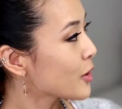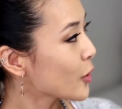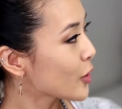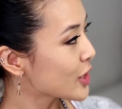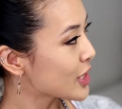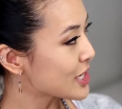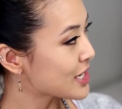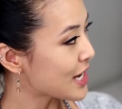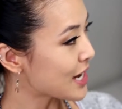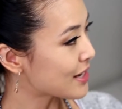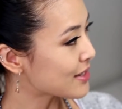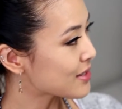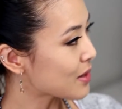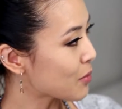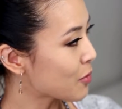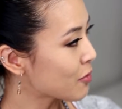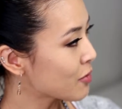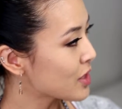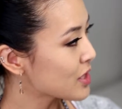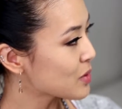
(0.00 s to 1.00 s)
I'm going to take
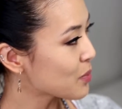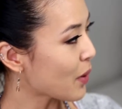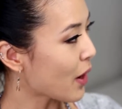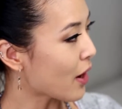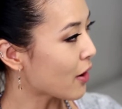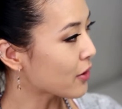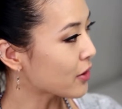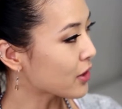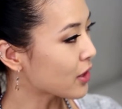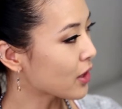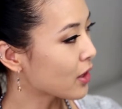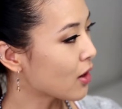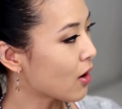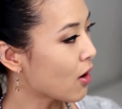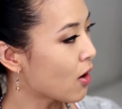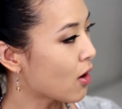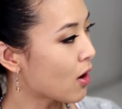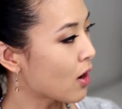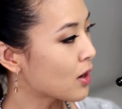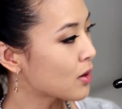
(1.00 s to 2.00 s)
some of this powder
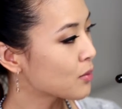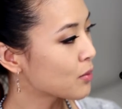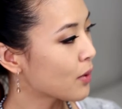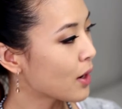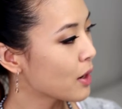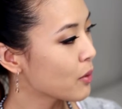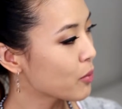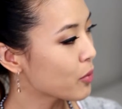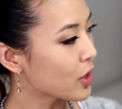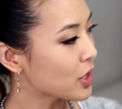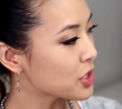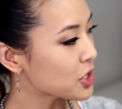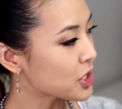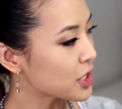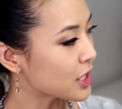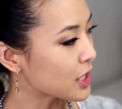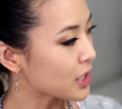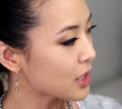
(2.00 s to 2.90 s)
on my brush